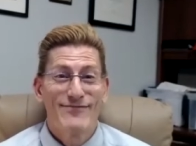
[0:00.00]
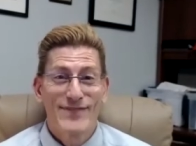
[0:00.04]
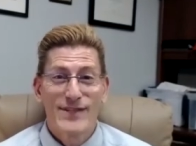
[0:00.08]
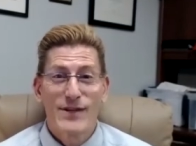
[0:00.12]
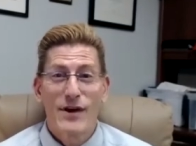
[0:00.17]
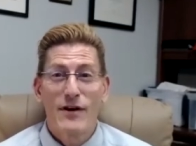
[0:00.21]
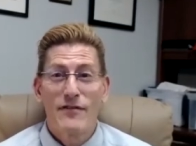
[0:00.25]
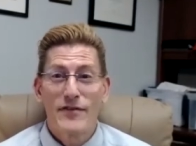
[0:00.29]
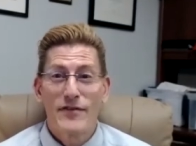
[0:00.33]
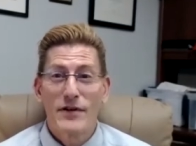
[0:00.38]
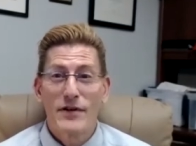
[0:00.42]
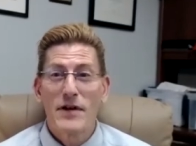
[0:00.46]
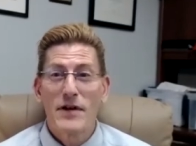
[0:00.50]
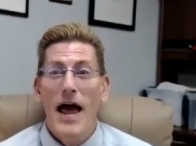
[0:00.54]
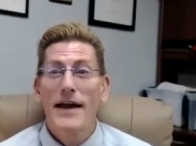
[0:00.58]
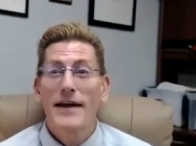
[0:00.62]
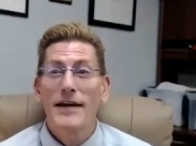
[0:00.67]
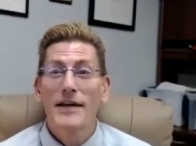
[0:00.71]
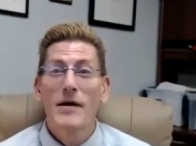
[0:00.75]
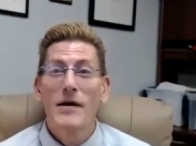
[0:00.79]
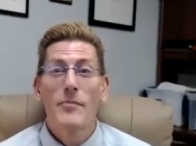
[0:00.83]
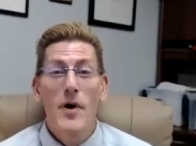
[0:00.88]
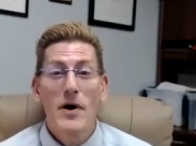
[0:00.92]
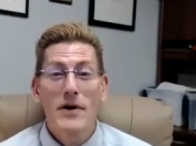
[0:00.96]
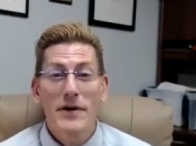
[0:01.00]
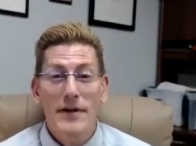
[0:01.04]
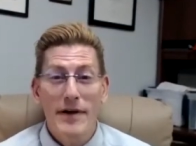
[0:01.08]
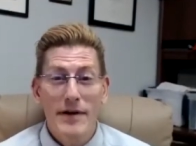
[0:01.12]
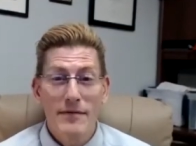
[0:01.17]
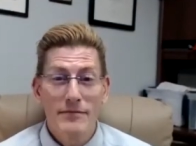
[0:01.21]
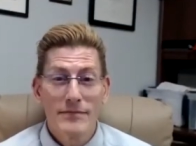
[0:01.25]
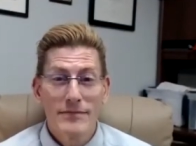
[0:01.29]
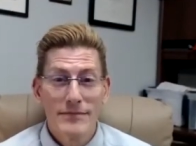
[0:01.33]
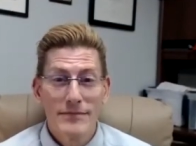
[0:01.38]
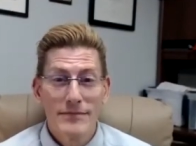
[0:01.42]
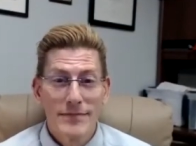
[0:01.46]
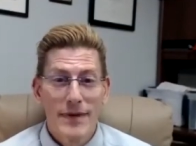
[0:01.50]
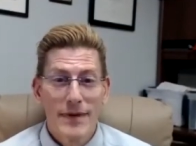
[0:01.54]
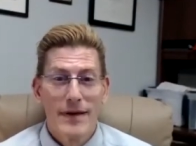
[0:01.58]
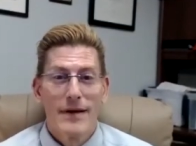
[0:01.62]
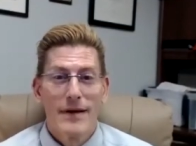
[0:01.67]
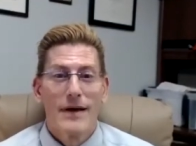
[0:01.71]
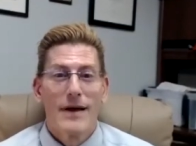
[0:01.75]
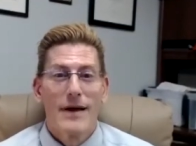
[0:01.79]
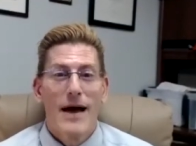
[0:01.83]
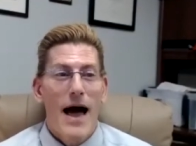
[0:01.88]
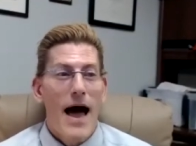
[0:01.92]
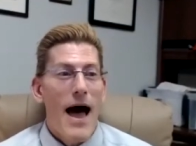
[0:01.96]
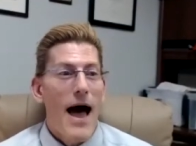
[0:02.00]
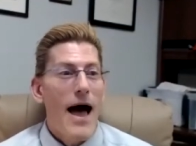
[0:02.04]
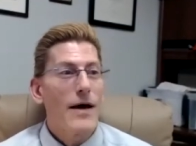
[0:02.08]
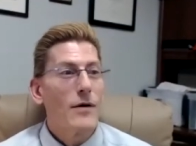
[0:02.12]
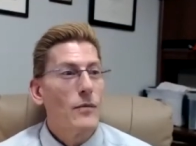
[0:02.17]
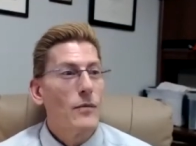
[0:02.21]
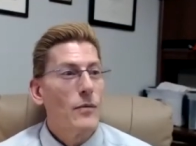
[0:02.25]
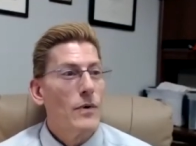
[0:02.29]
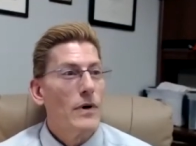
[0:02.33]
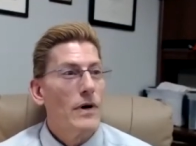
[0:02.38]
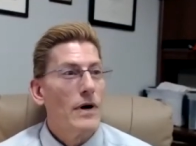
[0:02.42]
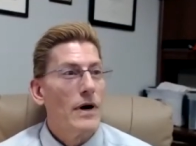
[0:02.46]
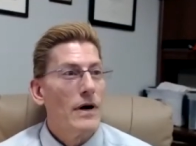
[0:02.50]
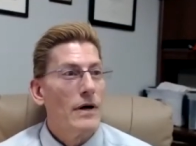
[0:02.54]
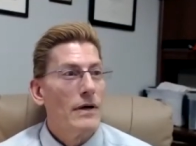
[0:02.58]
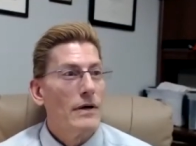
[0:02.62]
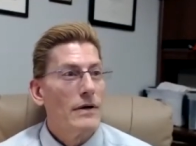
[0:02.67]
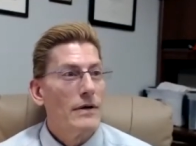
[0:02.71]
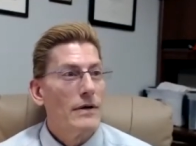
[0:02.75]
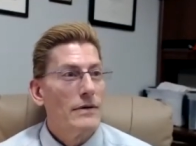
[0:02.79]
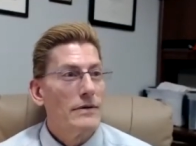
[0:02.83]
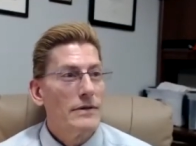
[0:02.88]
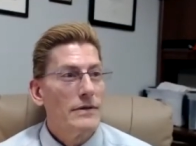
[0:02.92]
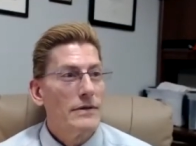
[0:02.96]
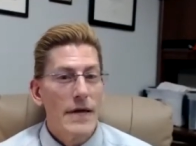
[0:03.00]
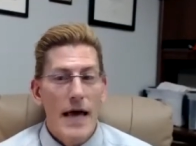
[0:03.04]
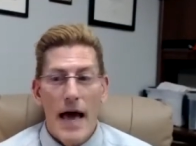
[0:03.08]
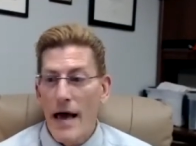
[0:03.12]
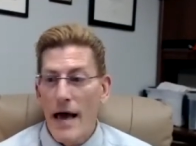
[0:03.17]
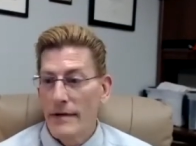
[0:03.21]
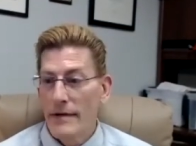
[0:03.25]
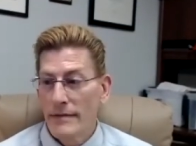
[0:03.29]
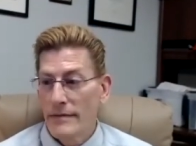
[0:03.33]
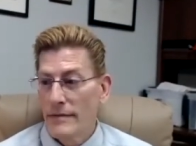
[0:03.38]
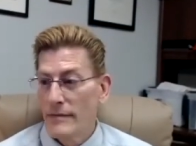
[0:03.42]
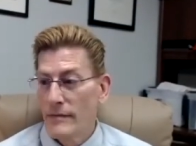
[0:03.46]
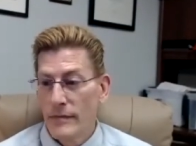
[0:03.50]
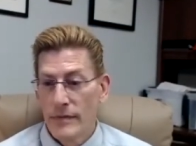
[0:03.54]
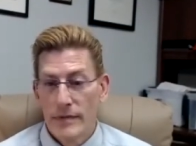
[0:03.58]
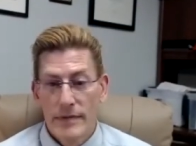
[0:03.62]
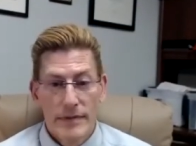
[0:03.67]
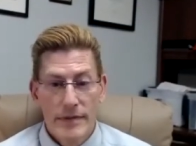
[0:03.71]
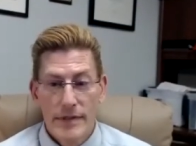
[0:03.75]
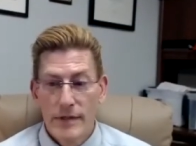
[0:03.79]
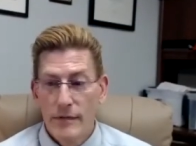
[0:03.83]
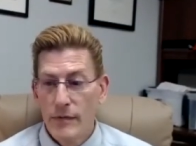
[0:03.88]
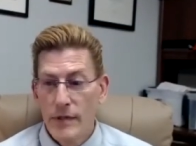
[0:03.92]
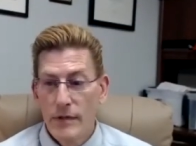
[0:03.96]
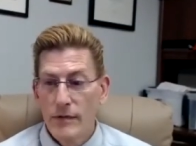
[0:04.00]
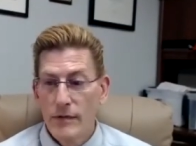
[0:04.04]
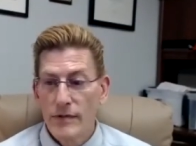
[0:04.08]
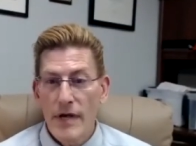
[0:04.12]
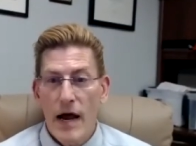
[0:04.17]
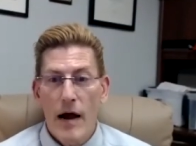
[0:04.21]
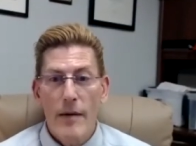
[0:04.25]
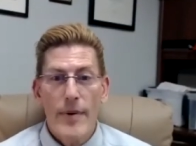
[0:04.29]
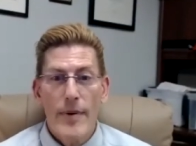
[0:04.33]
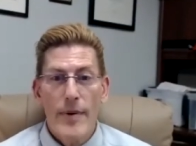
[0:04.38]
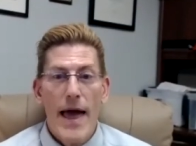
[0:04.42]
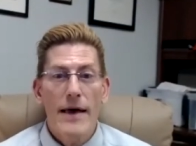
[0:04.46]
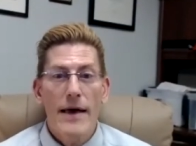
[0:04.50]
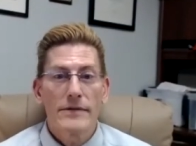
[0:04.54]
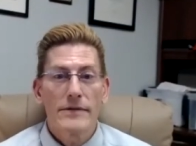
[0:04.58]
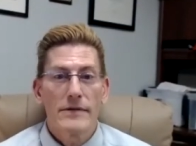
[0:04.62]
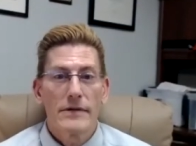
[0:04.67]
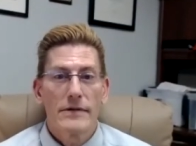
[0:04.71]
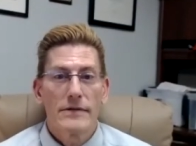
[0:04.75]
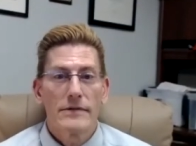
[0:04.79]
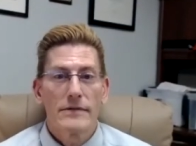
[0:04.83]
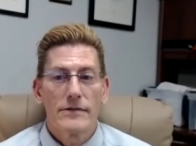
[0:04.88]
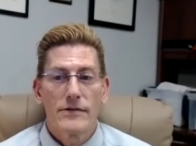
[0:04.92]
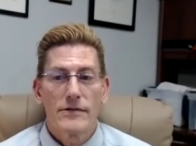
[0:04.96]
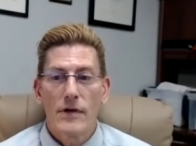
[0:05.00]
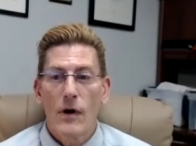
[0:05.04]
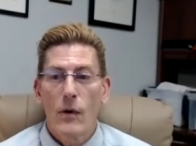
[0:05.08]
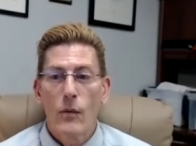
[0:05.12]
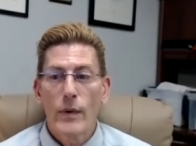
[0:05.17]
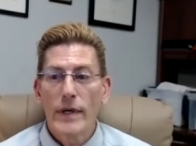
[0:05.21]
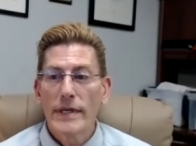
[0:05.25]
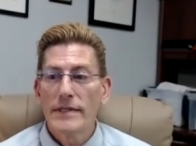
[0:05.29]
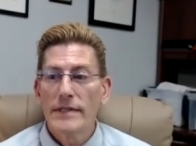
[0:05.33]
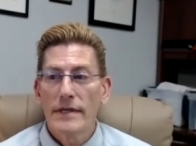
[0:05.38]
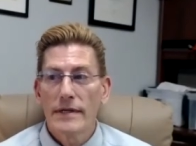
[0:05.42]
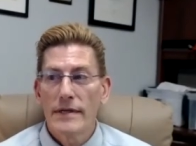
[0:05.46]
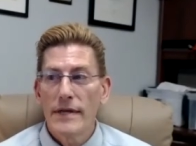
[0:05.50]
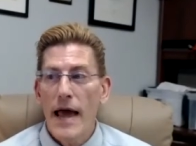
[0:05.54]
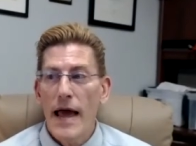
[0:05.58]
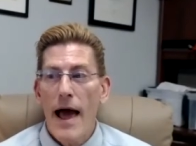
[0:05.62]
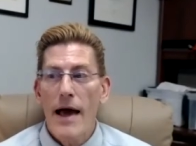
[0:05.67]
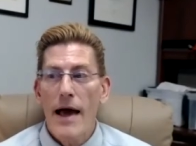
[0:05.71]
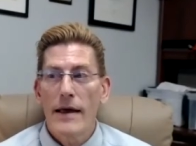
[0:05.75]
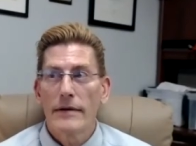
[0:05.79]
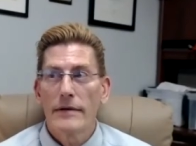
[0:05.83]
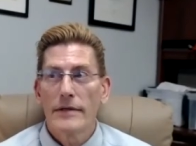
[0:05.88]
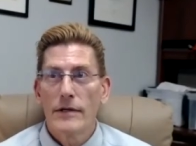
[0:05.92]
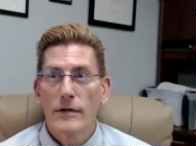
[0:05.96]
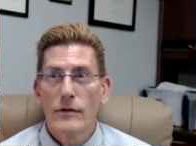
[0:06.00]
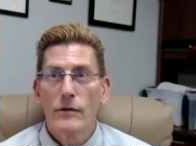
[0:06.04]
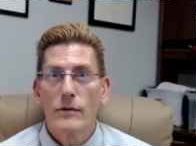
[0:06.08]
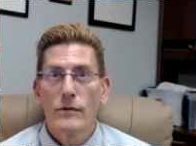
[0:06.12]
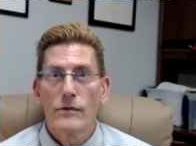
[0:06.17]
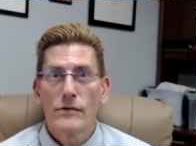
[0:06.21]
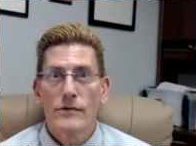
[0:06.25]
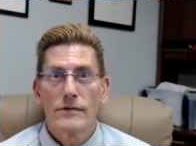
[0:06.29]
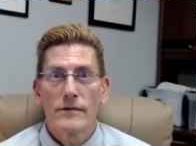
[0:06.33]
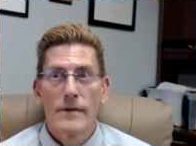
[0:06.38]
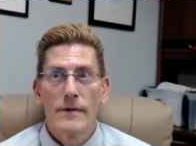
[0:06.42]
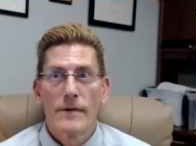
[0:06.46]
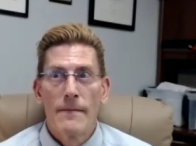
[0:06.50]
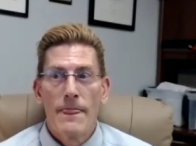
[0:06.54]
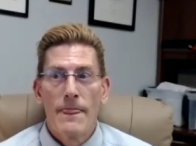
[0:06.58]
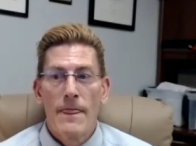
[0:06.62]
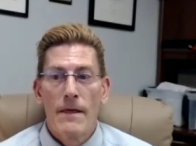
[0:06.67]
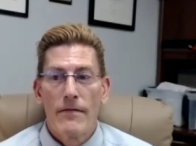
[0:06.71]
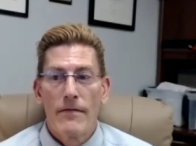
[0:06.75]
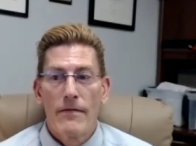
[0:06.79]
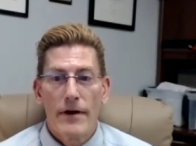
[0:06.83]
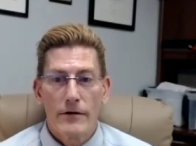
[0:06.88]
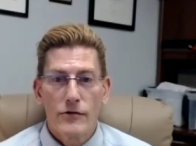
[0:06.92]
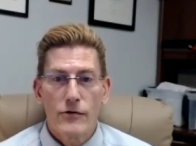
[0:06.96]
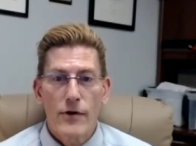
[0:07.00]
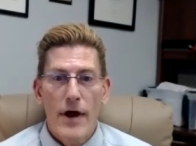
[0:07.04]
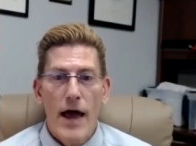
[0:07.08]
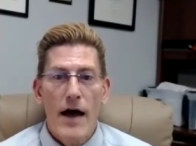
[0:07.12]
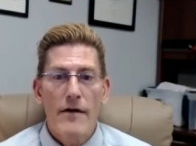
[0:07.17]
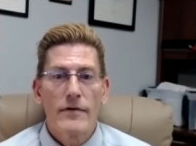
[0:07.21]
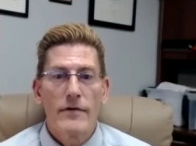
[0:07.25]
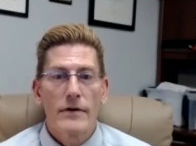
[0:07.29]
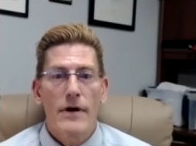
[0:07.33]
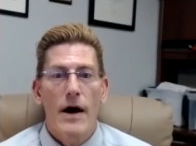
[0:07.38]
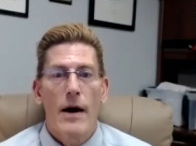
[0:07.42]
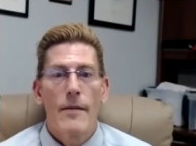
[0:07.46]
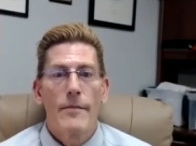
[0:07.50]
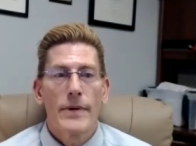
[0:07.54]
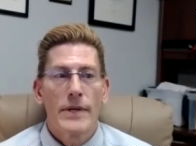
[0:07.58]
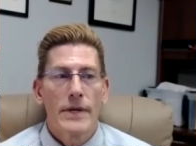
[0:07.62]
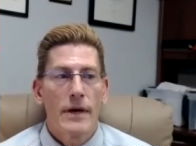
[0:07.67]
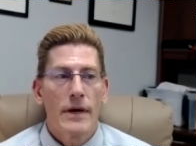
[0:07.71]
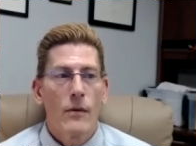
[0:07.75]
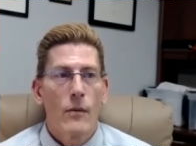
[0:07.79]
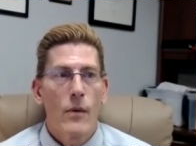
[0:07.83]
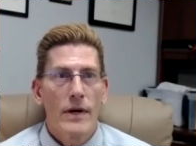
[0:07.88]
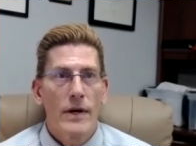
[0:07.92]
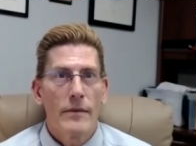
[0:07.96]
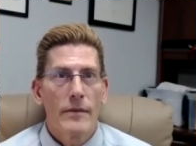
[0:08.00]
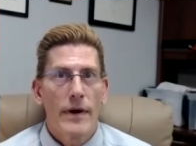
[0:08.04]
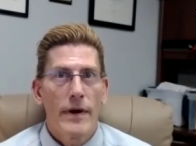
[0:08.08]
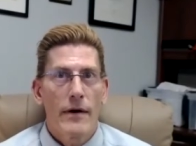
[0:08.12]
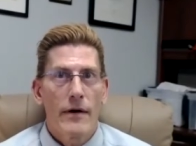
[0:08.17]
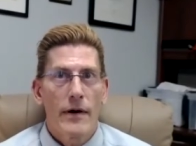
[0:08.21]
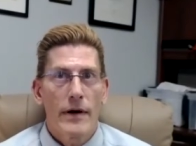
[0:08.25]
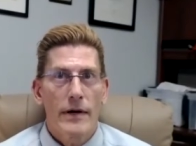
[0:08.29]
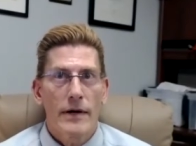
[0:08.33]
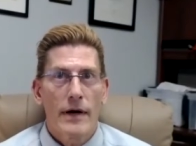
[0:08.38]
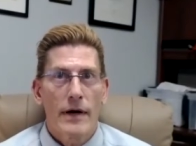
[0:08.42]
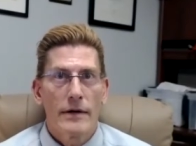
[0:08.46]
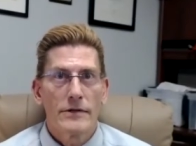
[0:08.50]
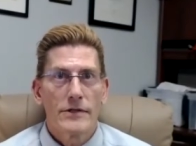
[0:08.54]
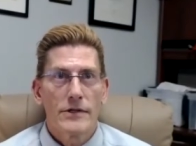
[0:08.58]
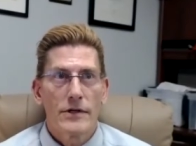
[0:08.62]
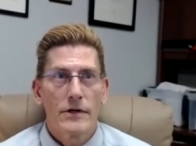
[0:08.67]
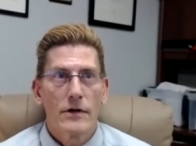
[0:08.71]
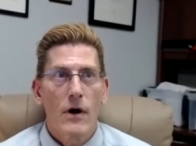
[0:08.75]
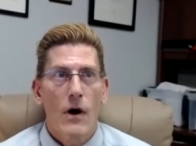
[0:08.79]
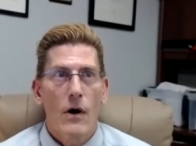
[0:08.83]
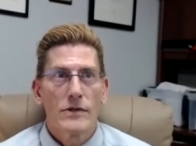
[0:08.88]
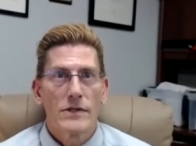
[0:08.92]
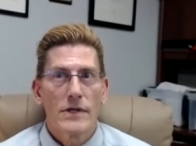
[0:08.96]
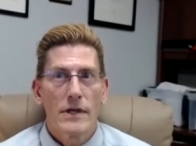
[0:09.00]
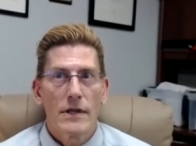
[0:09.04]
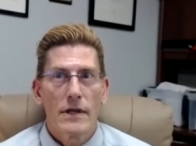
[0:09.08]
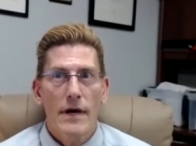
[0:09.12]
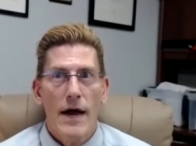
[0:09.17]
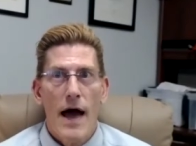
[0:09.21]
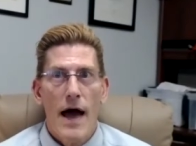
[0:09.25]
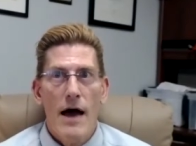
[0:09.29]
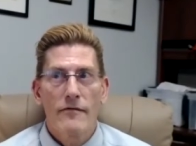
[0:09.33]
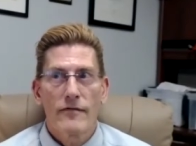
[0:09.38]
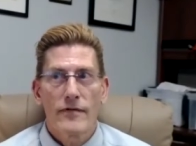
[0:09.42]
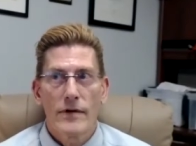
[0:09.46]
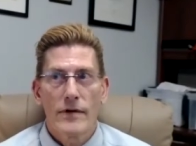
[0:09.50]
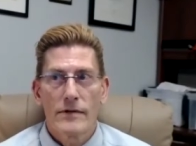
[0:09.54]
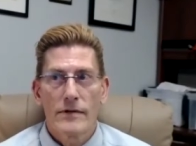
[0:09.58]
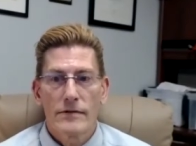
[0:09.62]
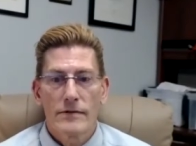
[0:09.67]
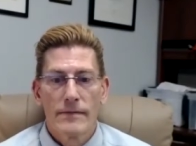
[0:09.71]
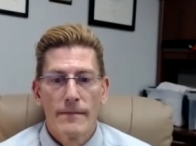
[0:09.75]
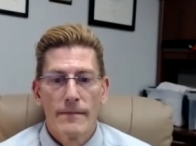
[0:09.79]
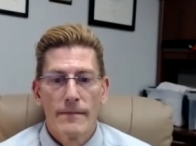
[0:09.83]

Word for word: So if you're not going to book him, I will uh, use our passes. So we did not use their travel company at One America to go to the conference.